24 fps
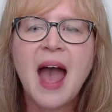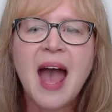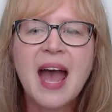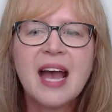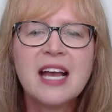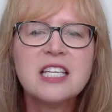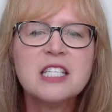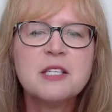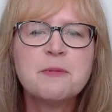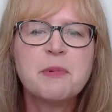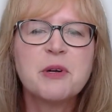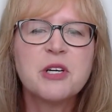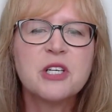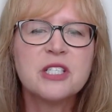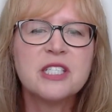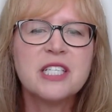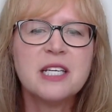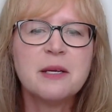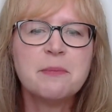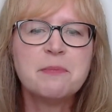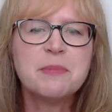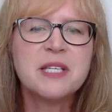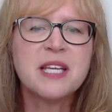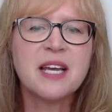expert
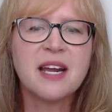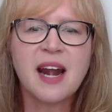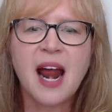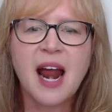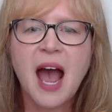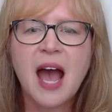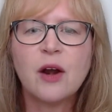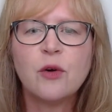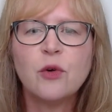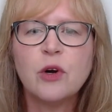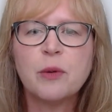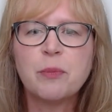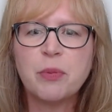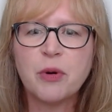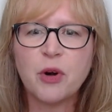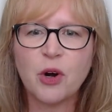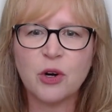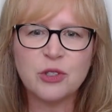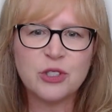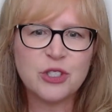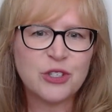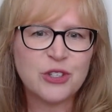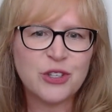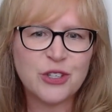tips on how to
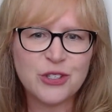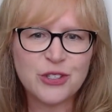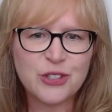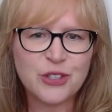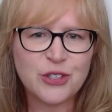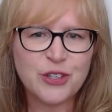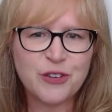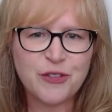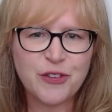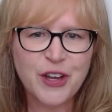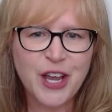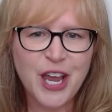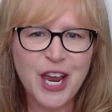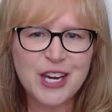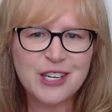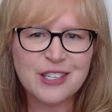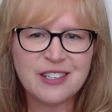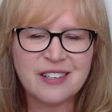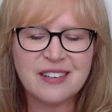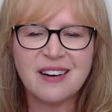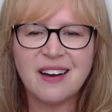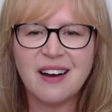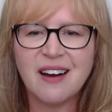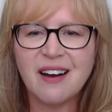approach the
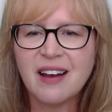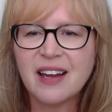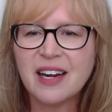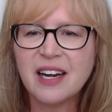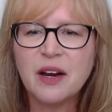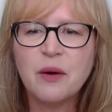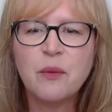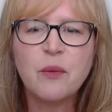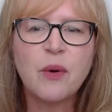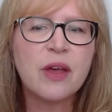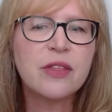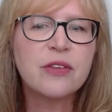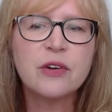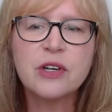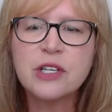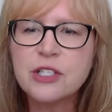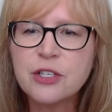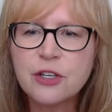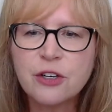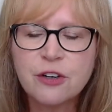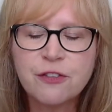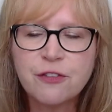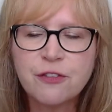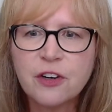certification audit, whether
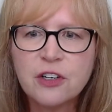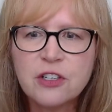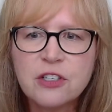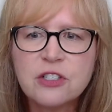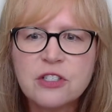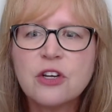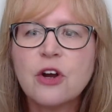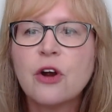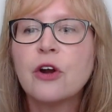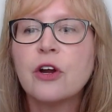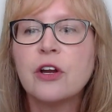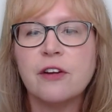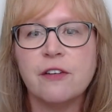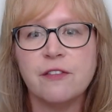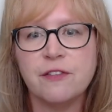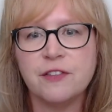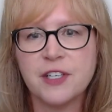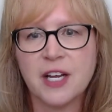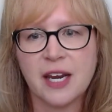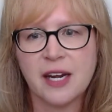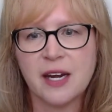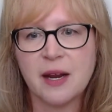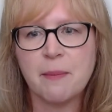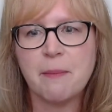it's your first or
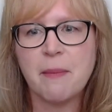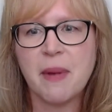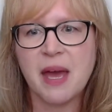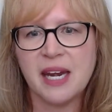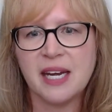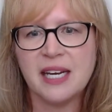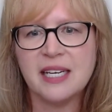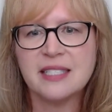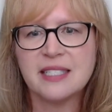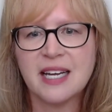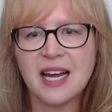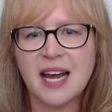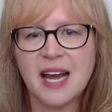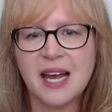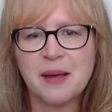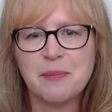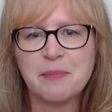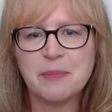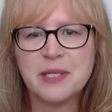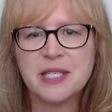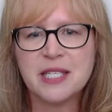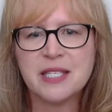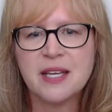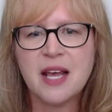you've done it many
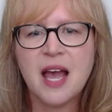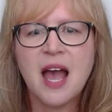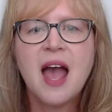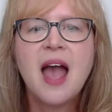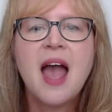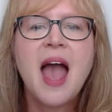times,